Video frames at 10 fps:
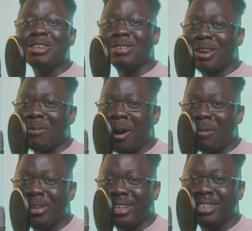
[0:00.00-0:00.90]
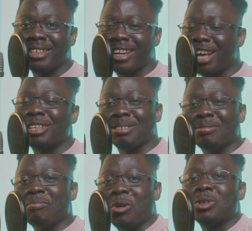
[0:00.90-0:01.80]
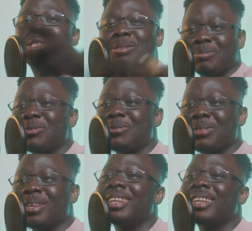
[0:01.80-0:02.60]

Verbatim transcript: you get what I mean, like more smooth